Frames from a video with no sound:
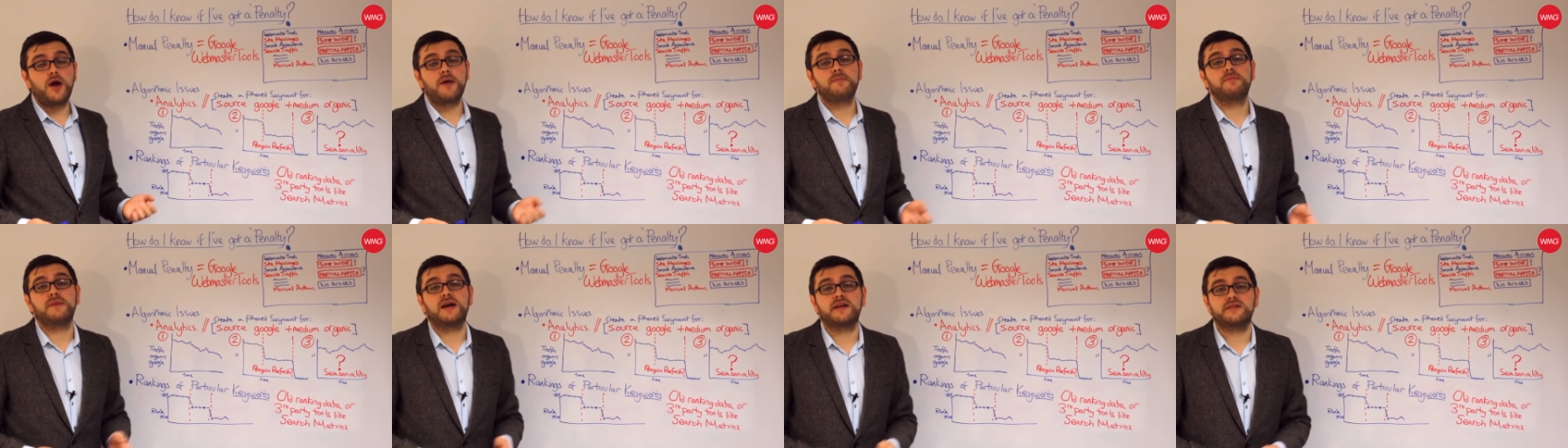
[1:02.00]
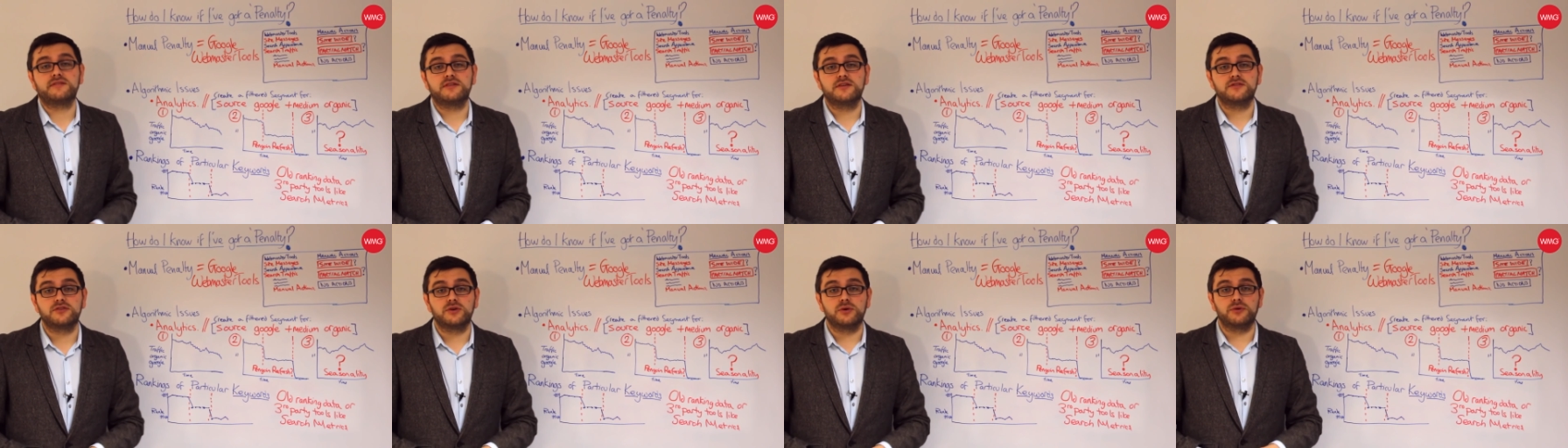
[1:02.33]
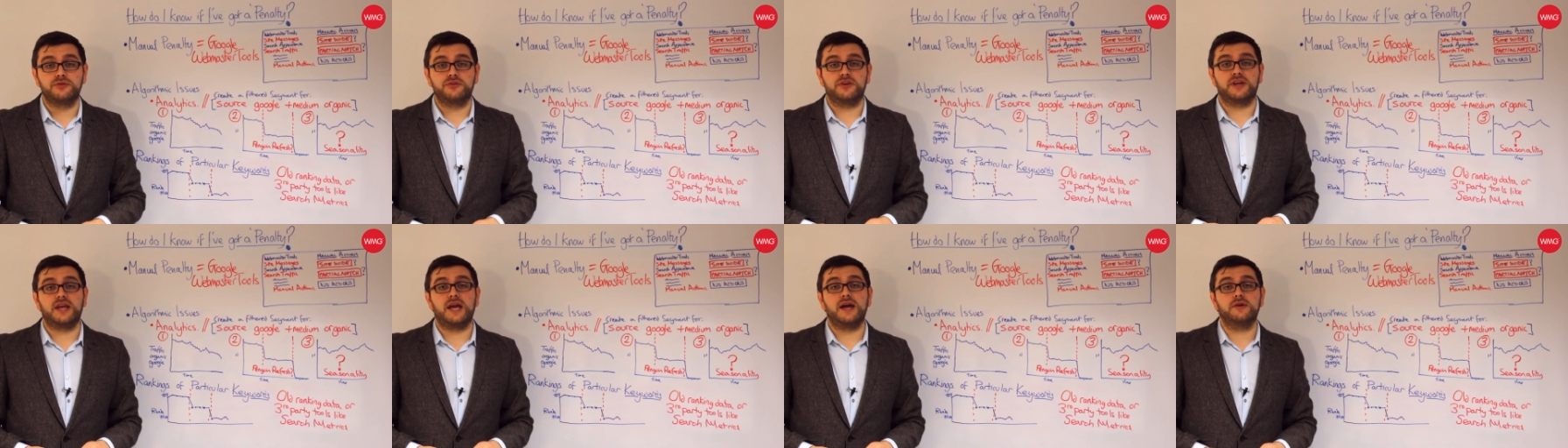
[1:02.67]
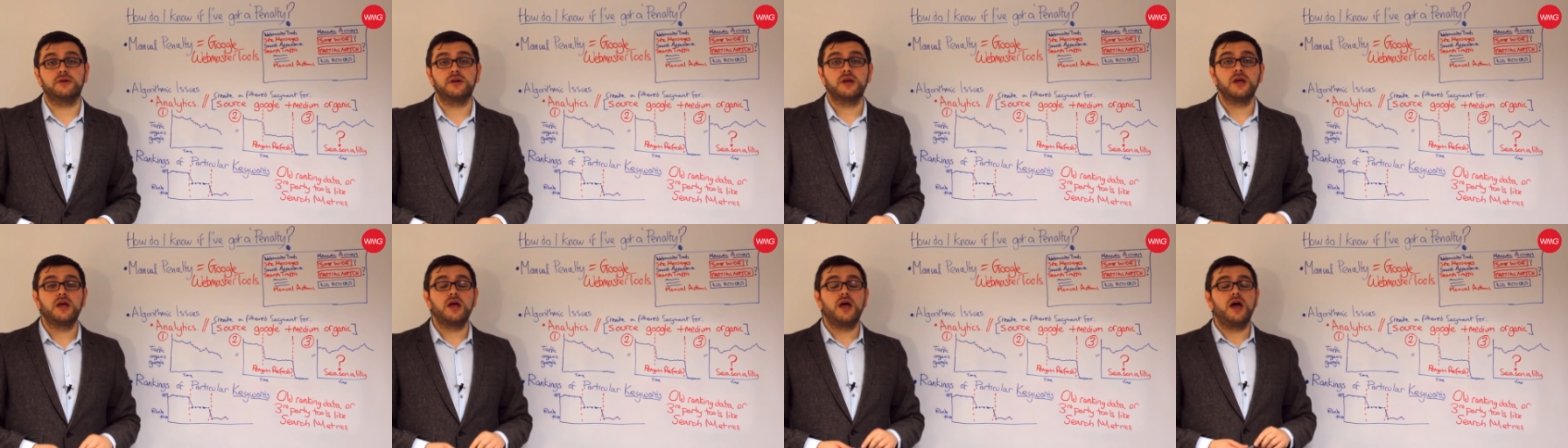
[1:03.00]
Webmaster Tools
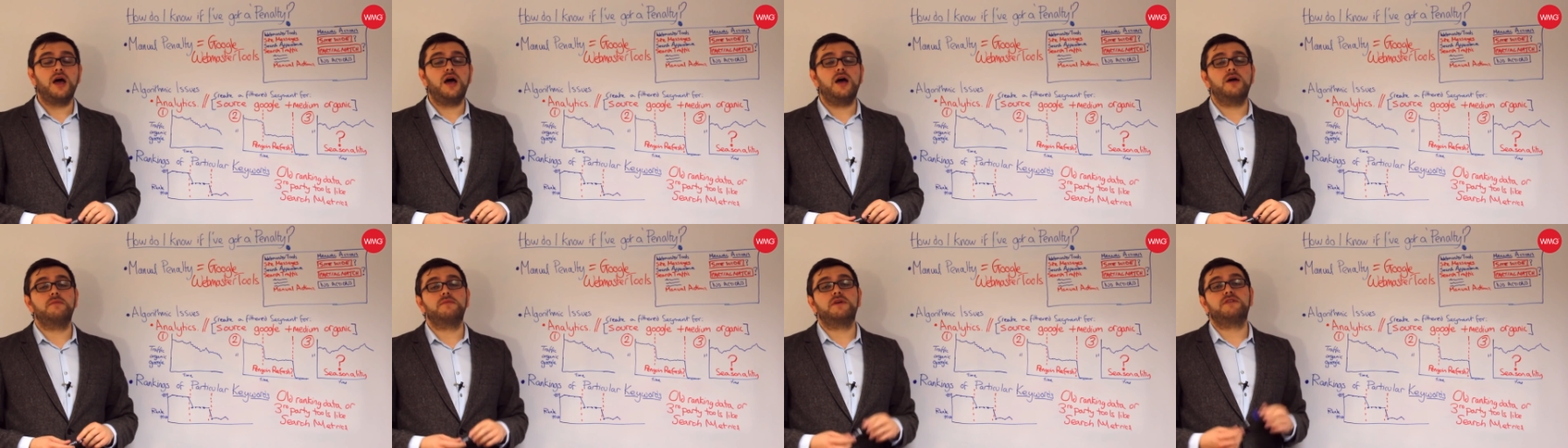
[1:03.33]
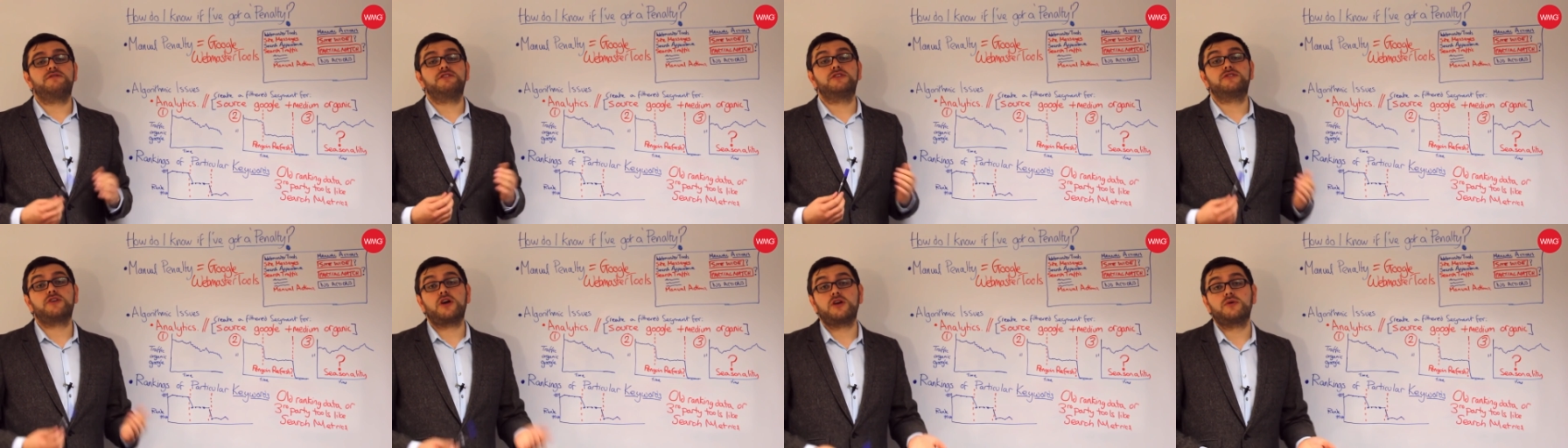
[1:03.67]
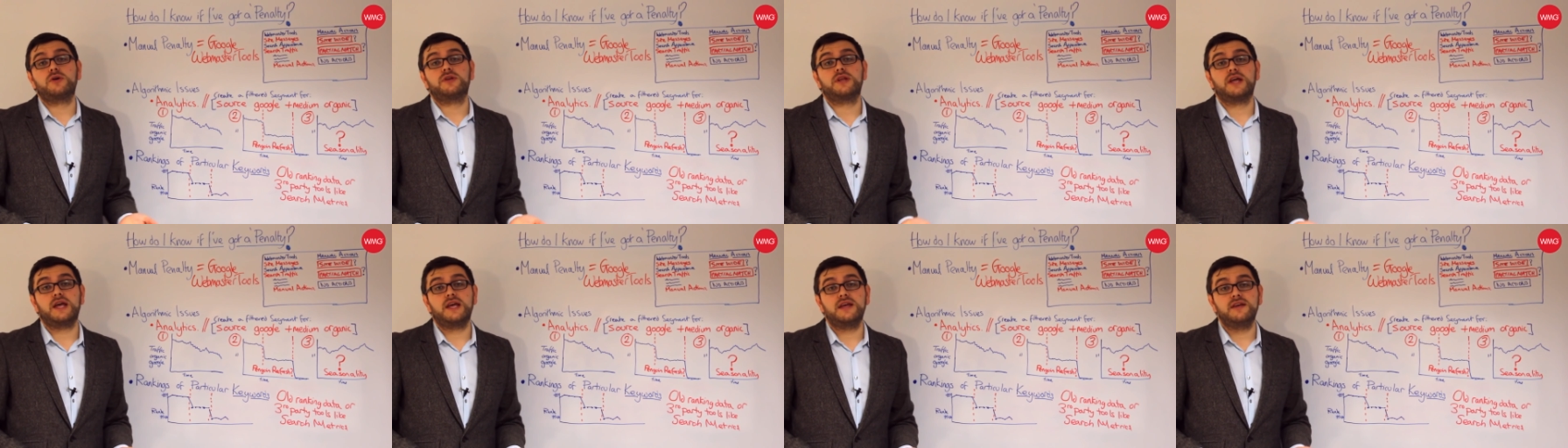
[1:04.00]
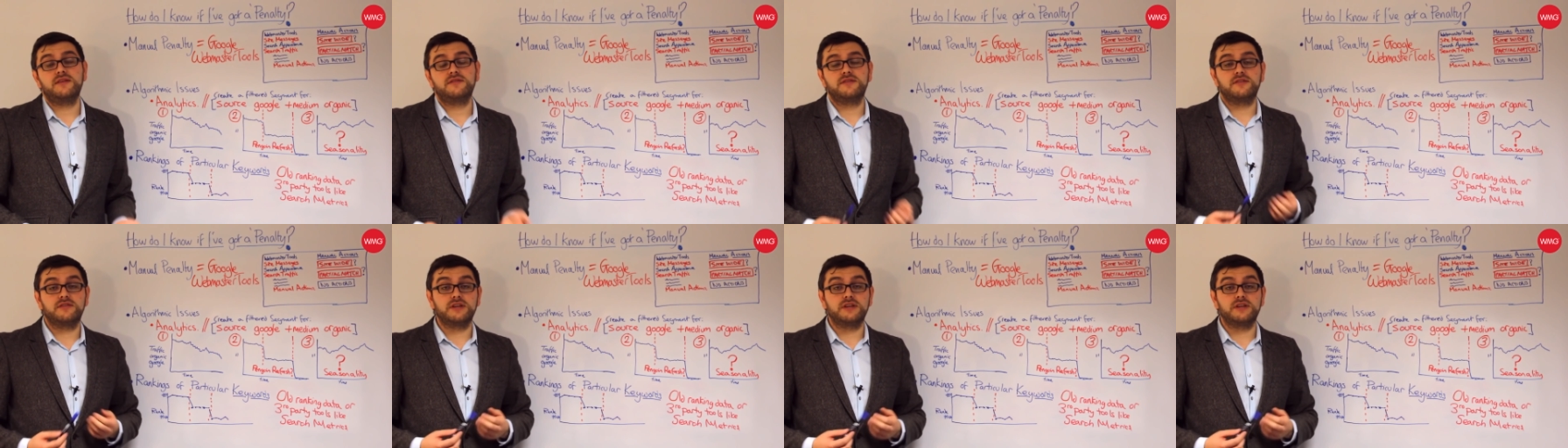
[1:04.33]
account. If you don't know what that is,